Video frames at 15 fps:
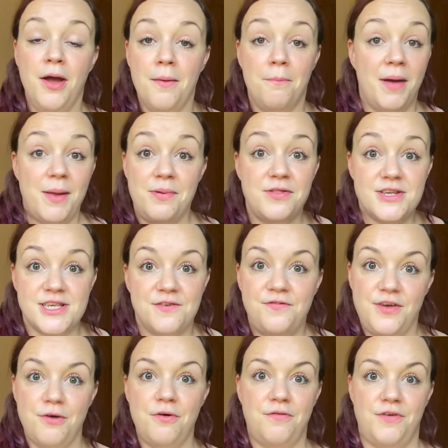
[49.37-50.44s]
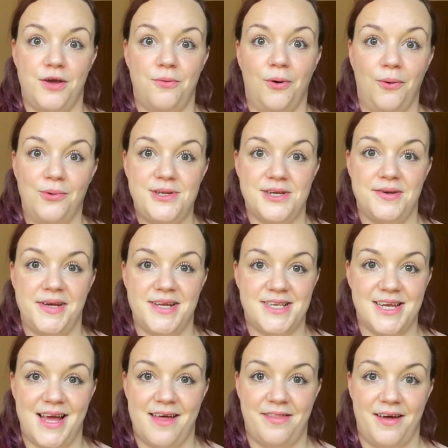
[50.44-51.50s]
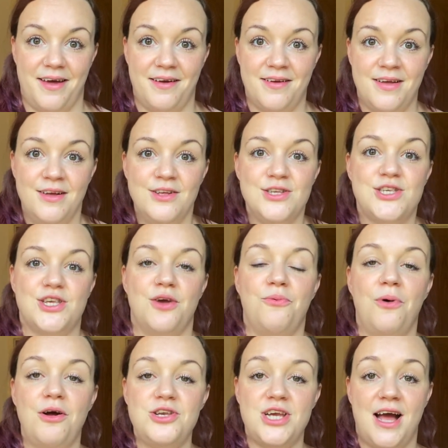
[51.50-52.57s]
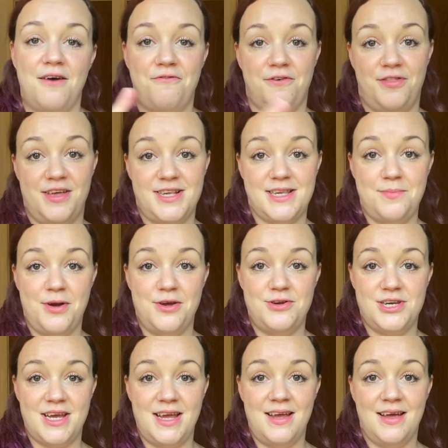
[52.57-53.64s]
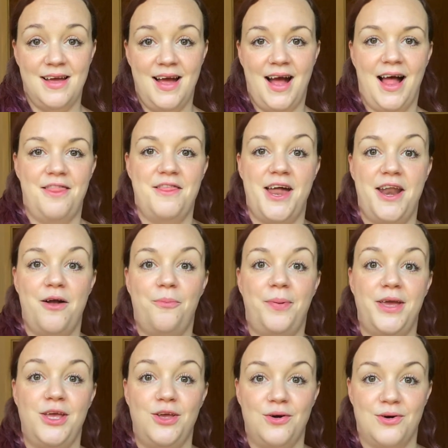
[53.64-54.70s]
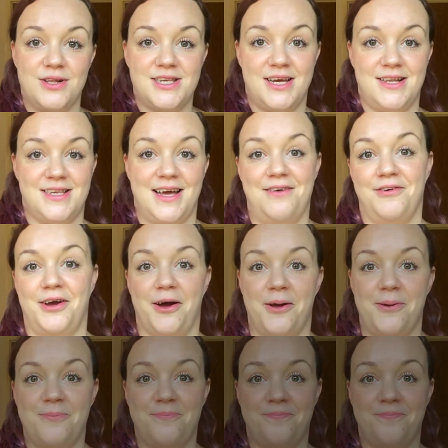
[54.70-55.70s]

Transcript: Maybe there's a few of you all doing it together. So watch out for this emoji and then it'll be your turn to have a go.